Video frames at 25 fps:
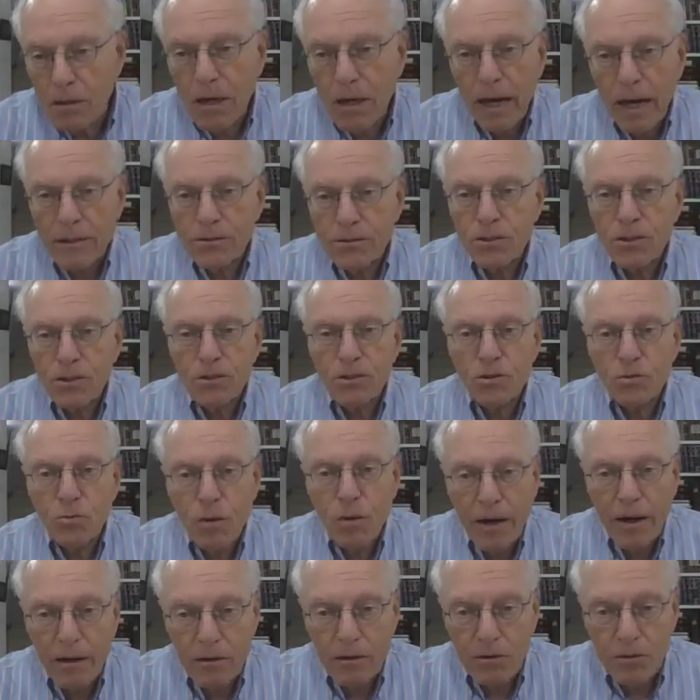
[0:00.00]
the guy should
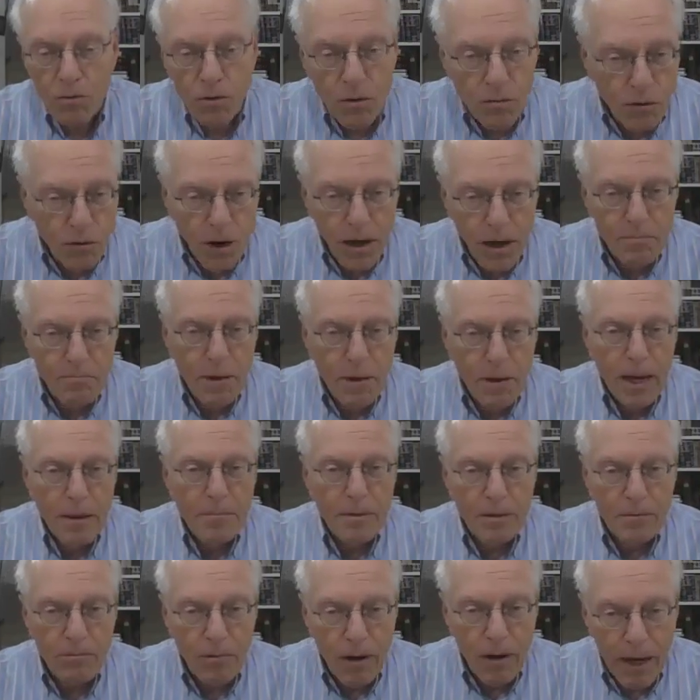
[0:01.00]
swear to avoid
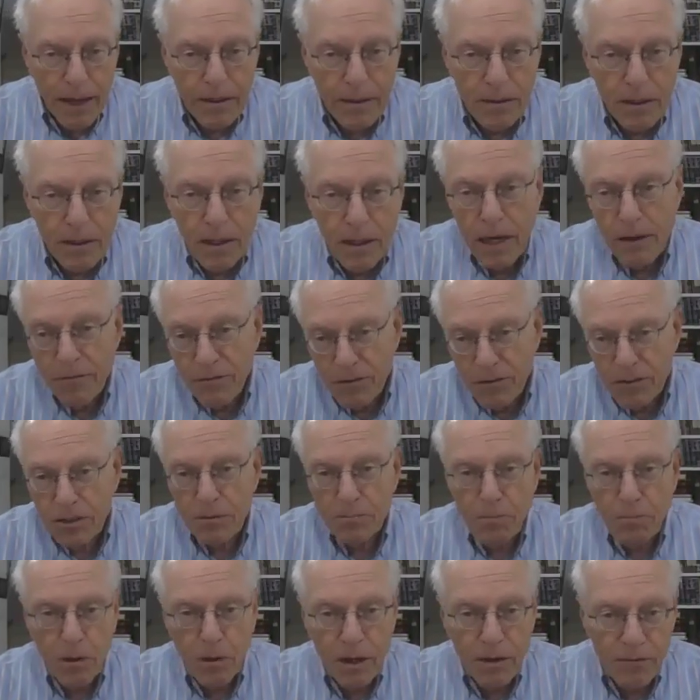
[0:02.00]
payment, right? If
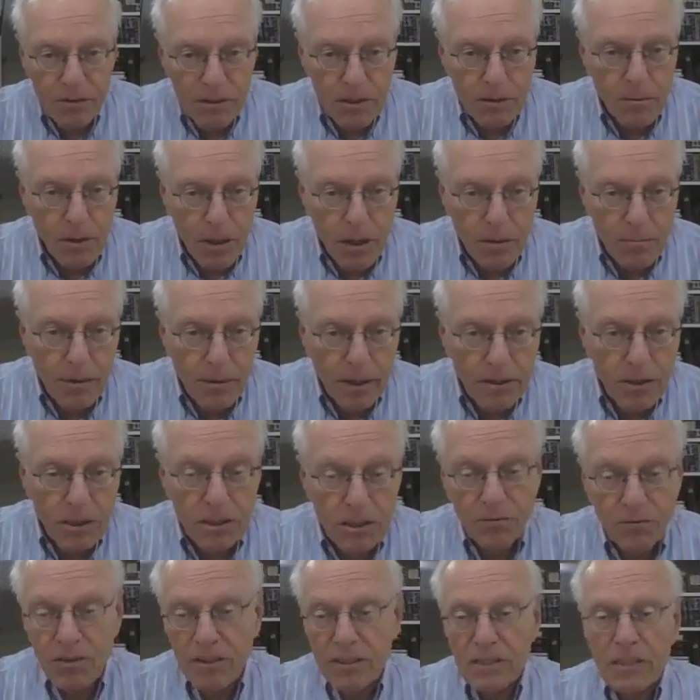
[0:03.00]
it's someone that
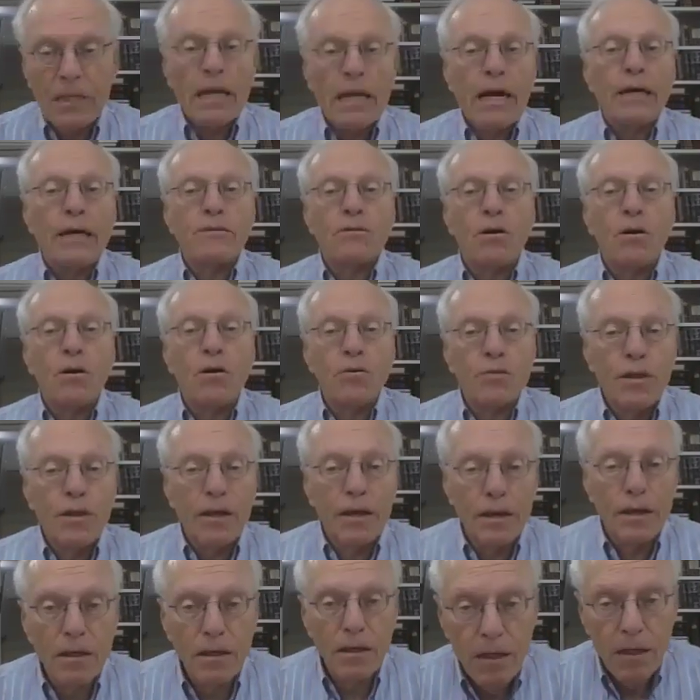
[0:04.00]
mixes, if he denied the whole
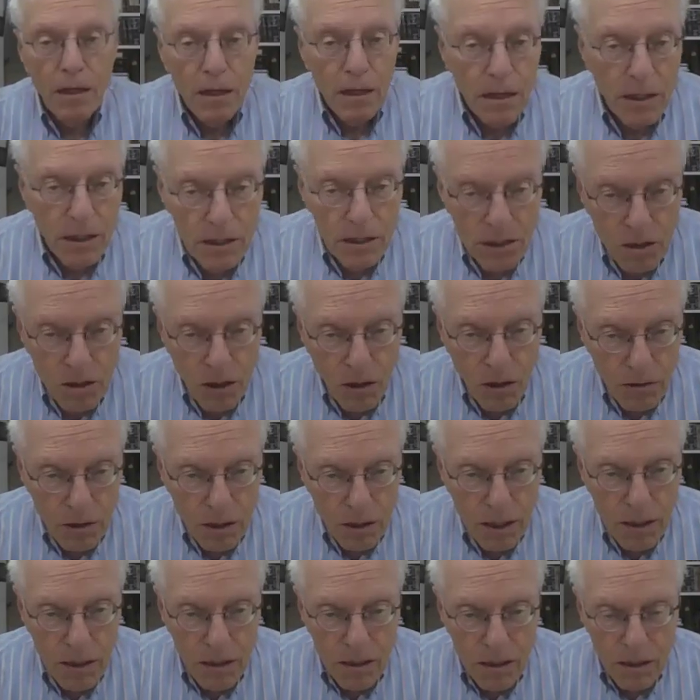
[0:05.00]
thing, he's
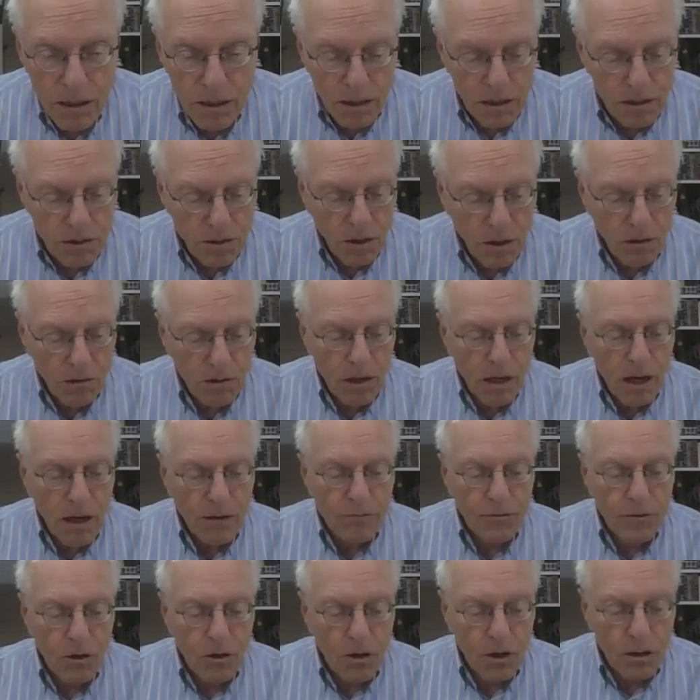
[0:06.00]
totally
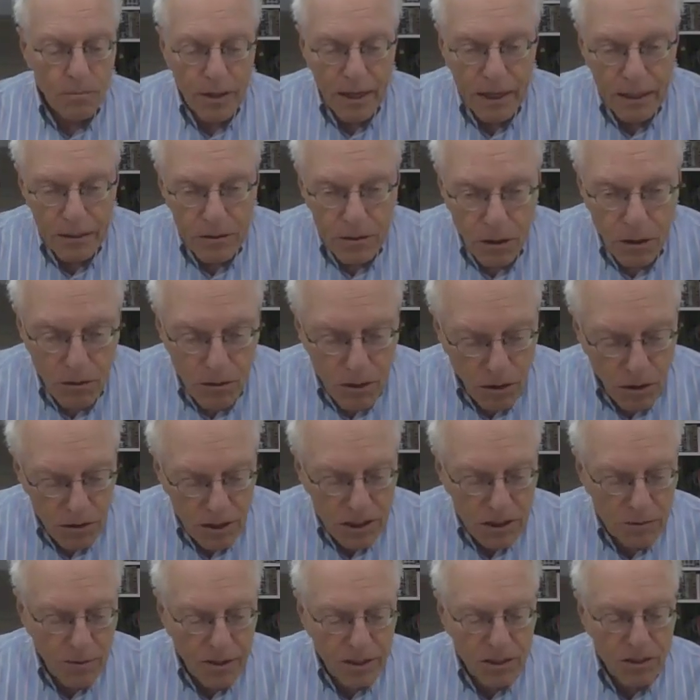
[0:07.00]
off the hook, men Torah, he
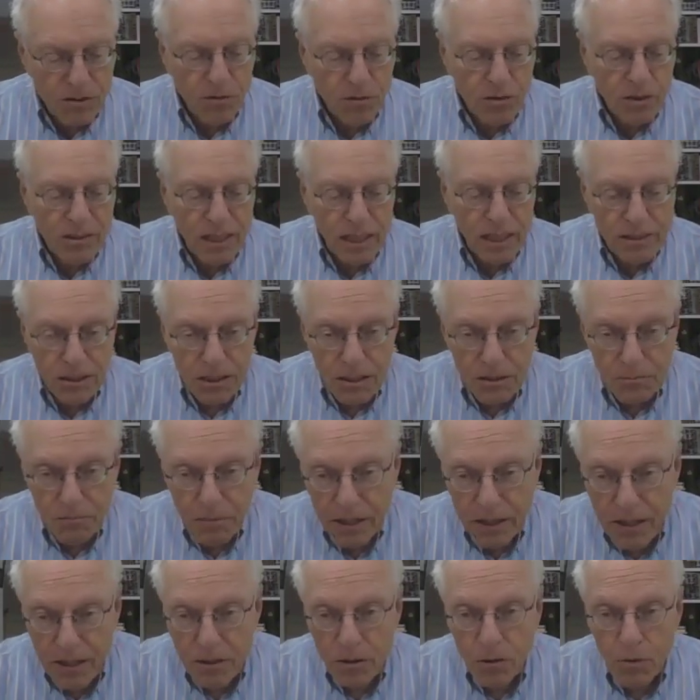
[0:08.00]
only has to make a shvua hesses.
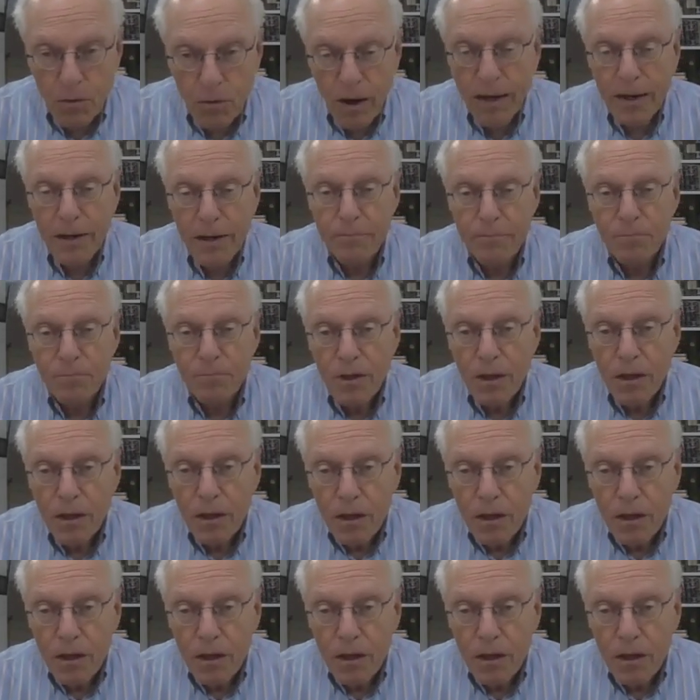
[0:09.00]
But either way,